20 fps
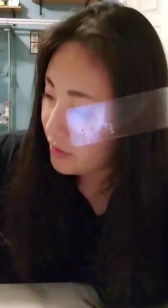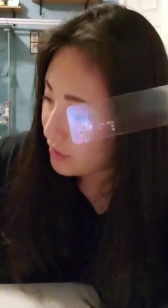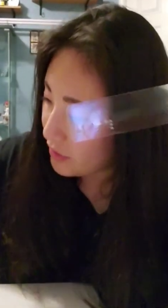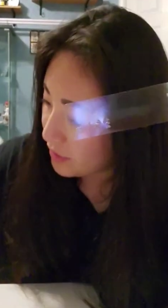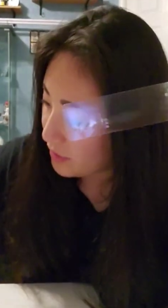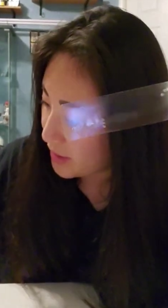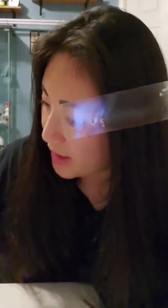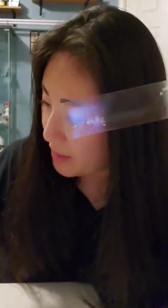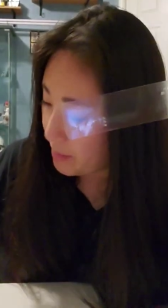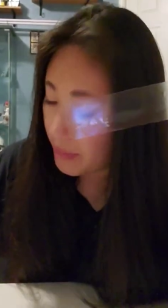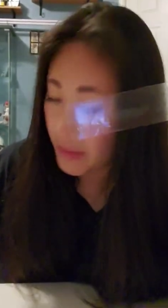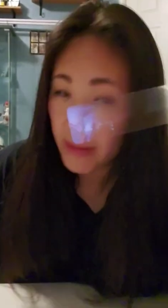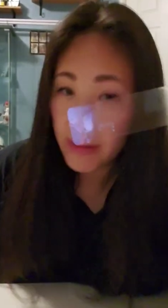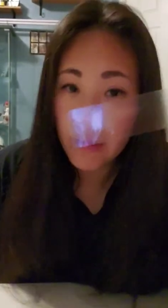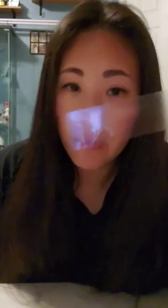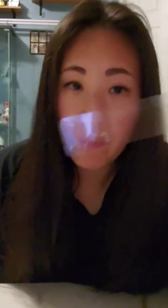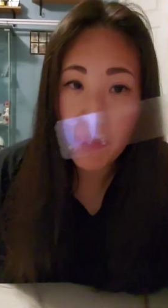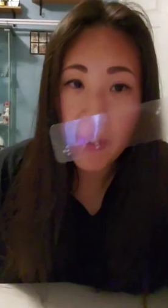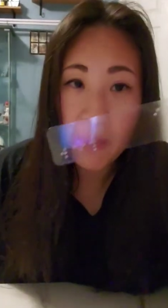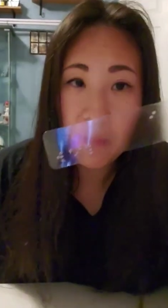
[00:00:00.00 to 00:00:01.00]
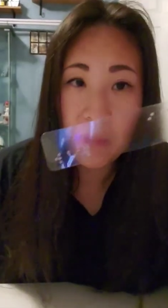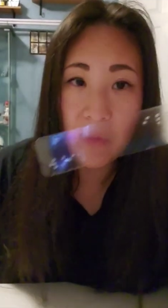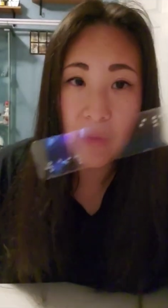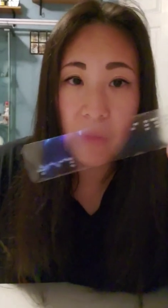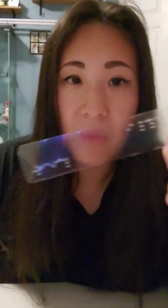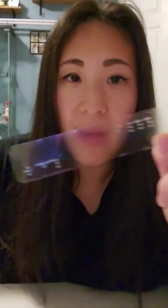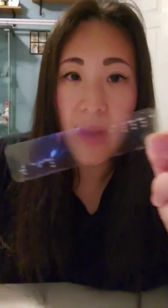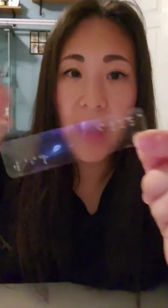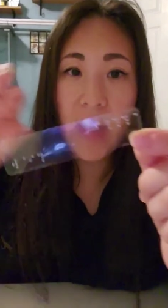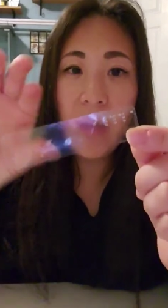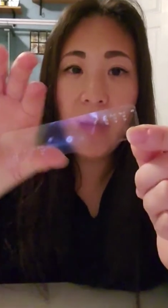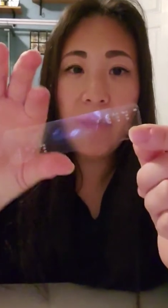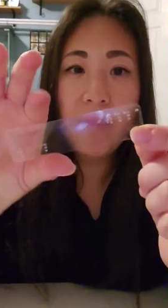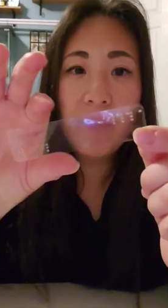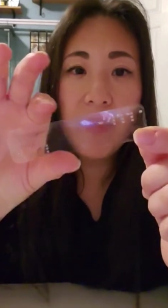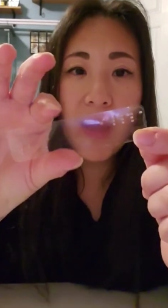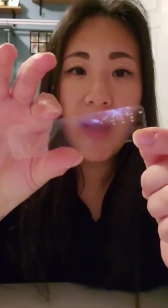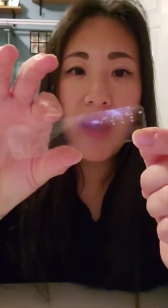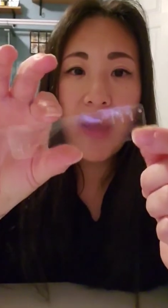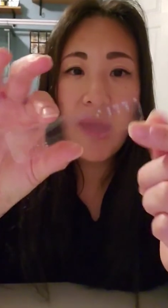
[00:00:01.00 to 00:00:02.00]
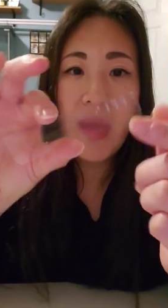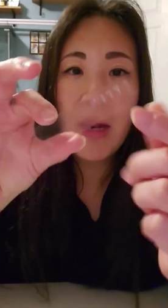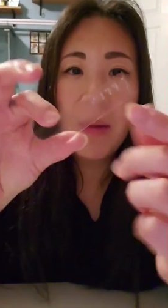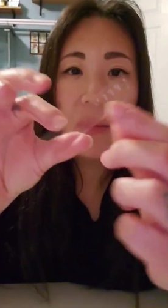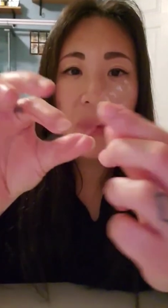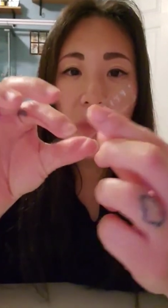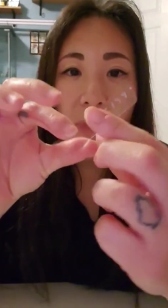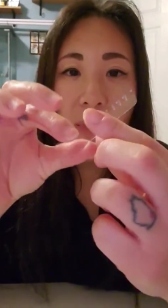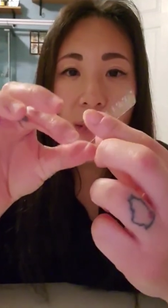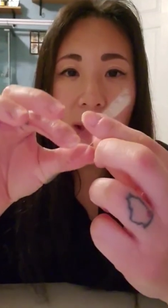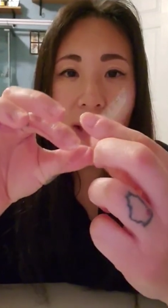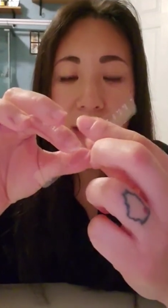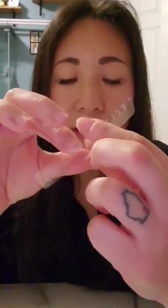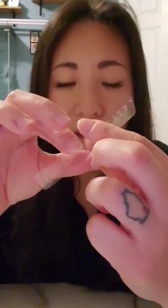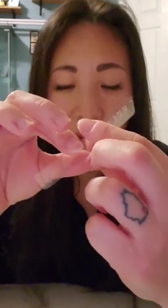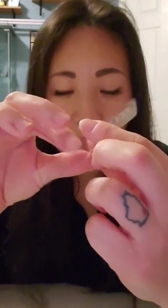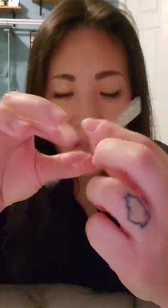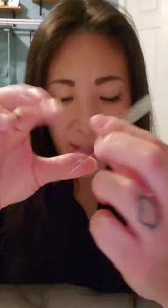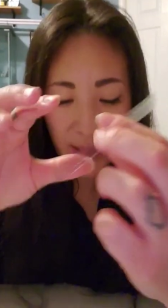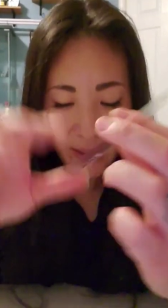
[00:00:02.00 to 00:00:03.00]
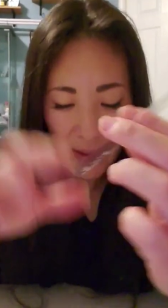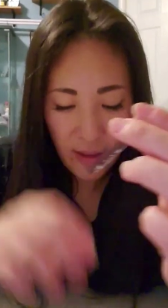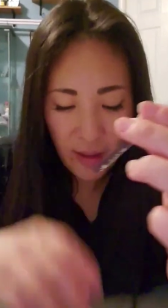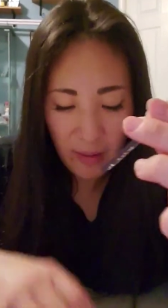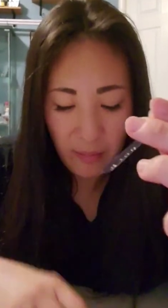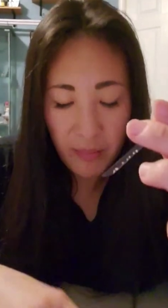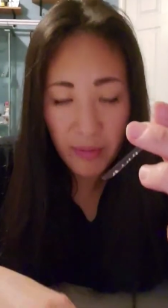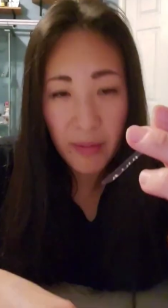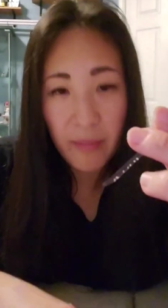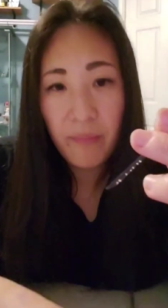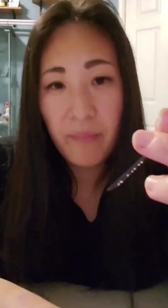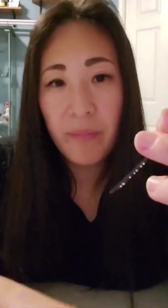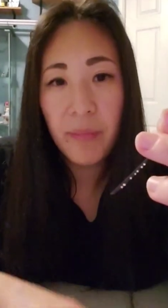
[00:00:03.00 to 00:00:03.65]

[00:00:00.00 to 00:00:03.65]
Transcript: Throw that piece of paper away. And I'm going to go ahead and line it up.